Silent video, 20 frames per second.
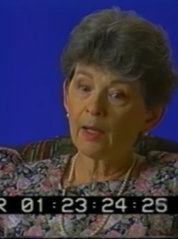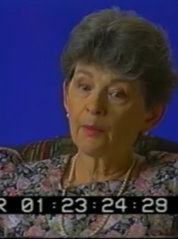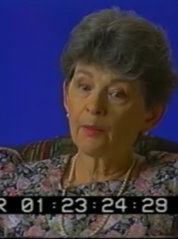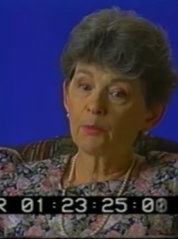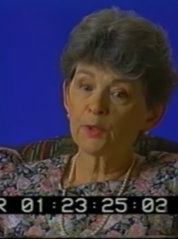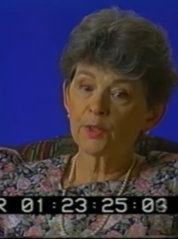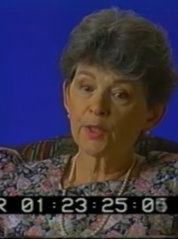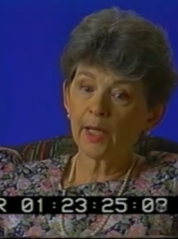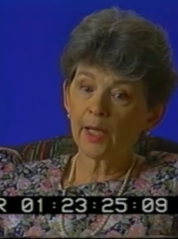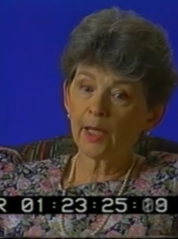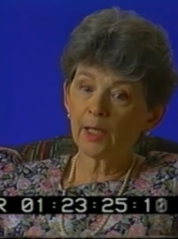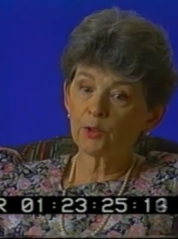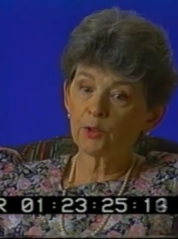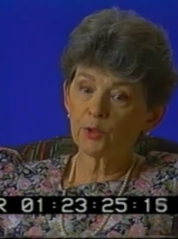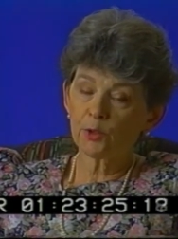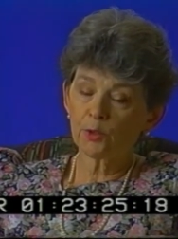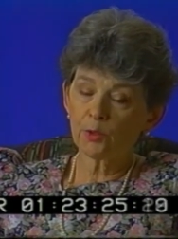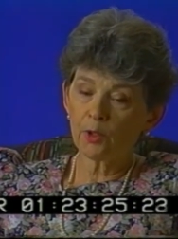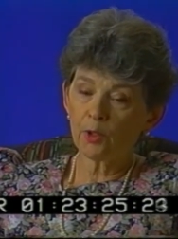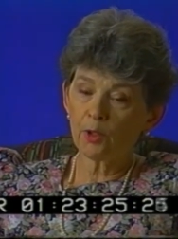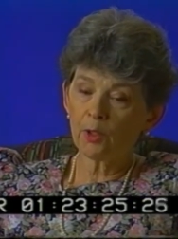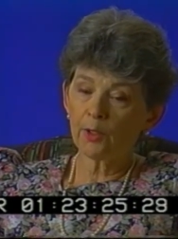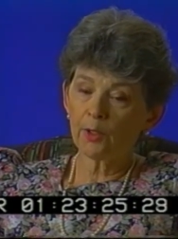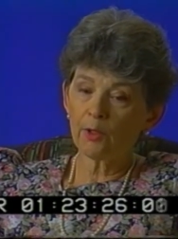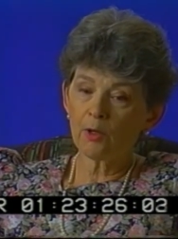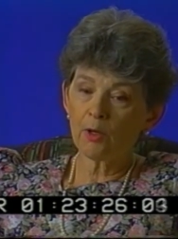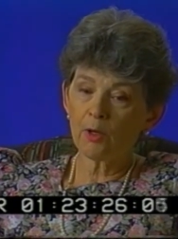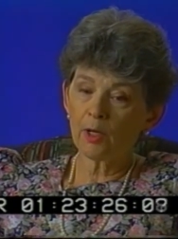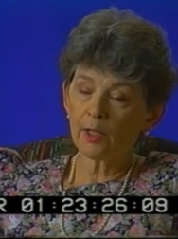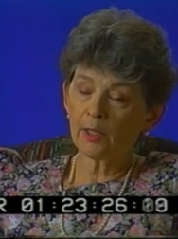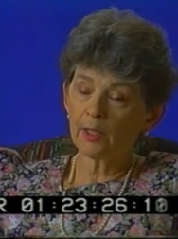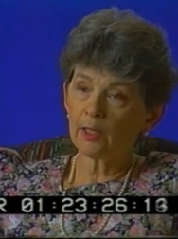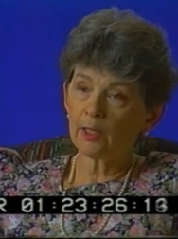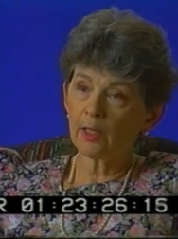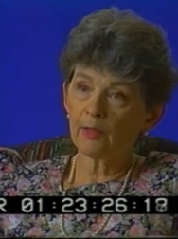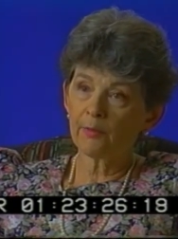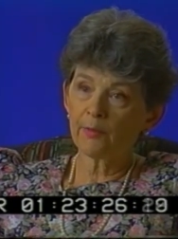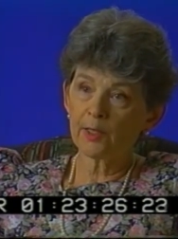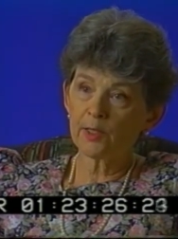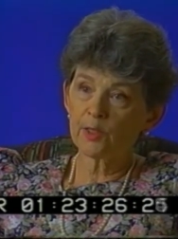I was asked to early on, and
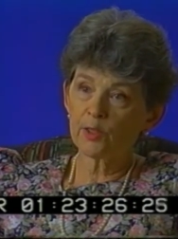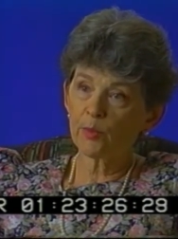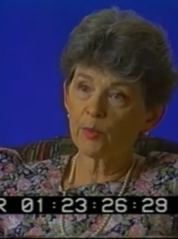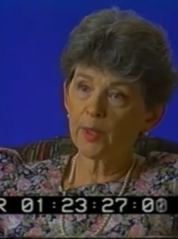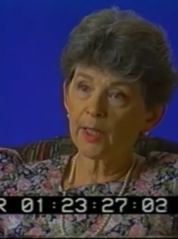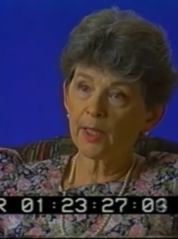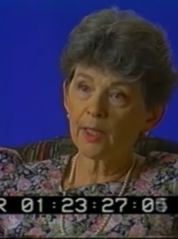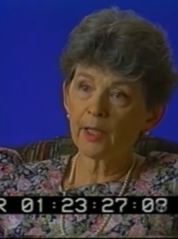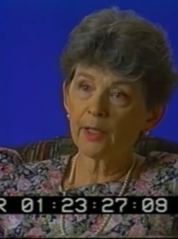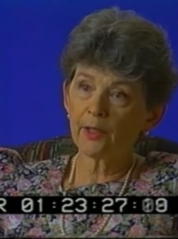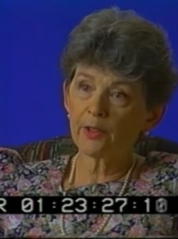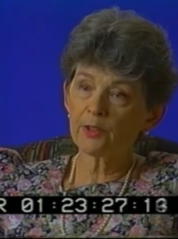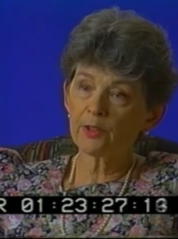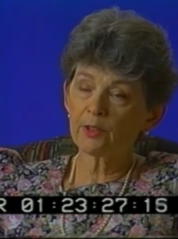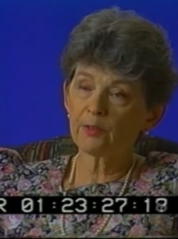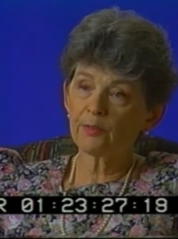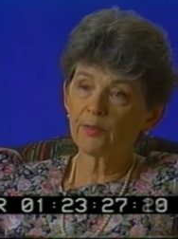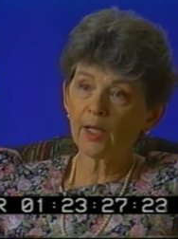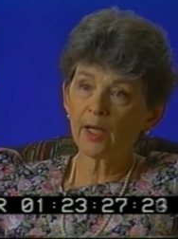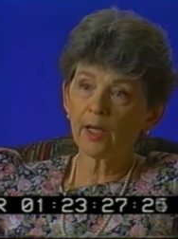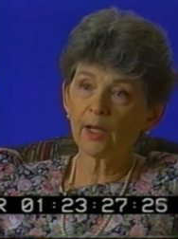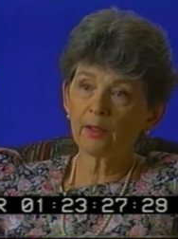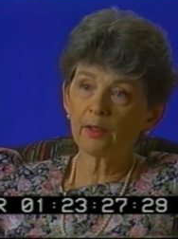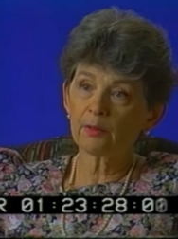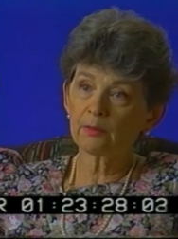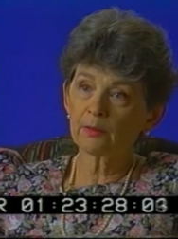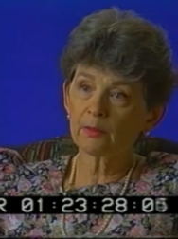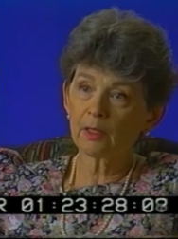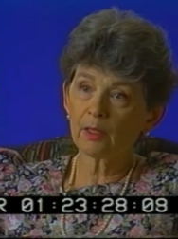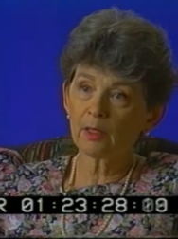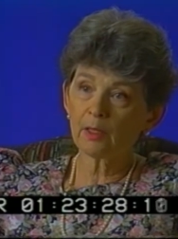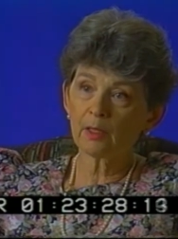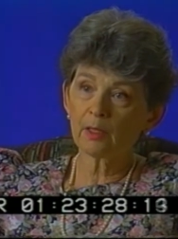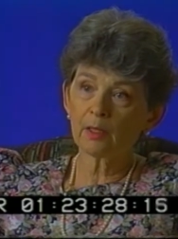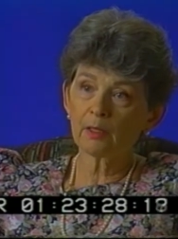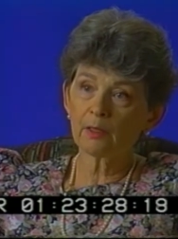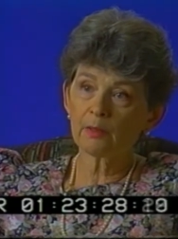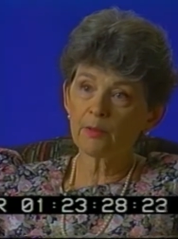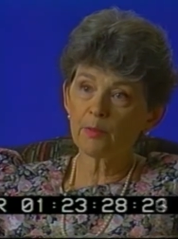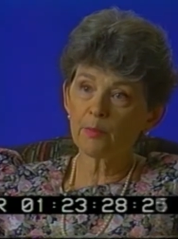I've had so many irons in the fire
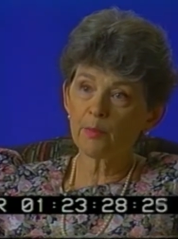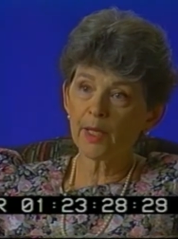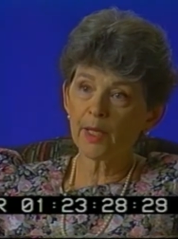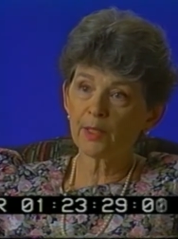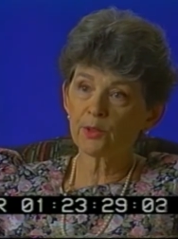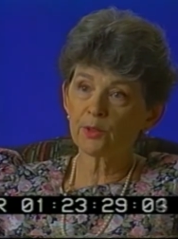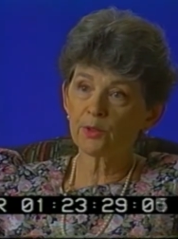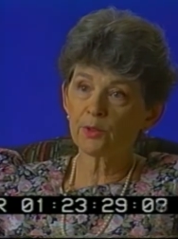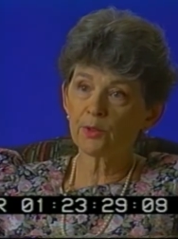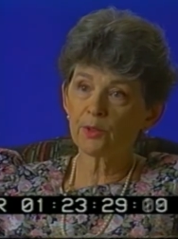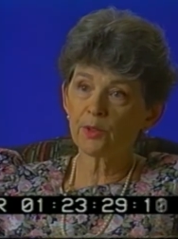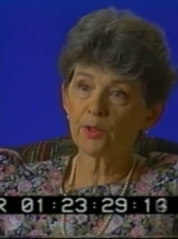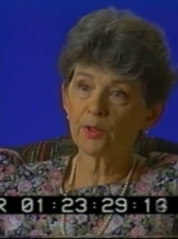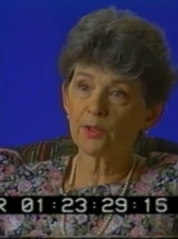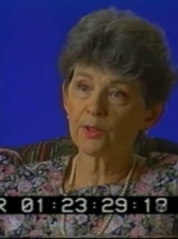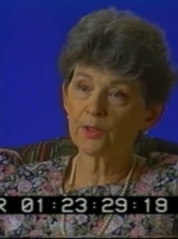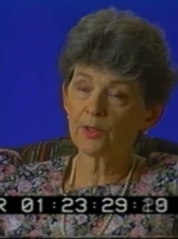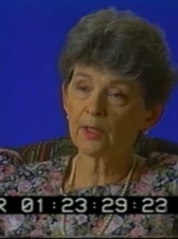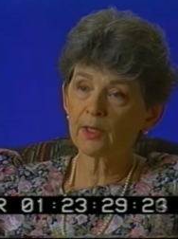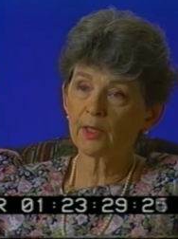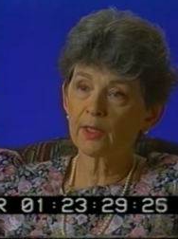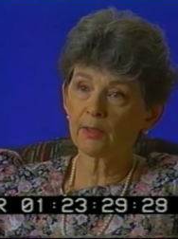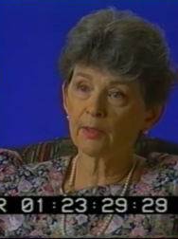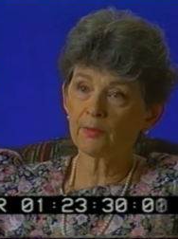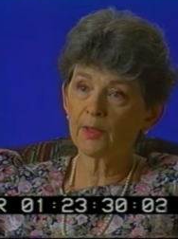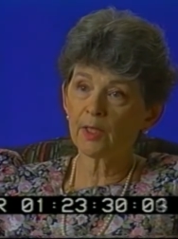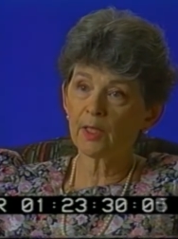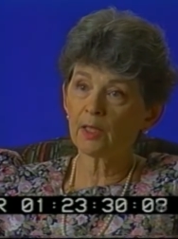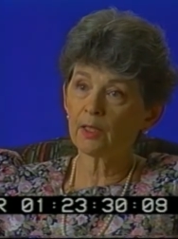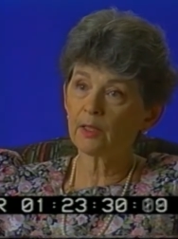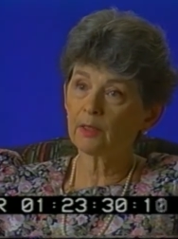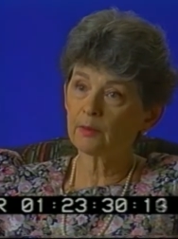the past 2 years that I have not.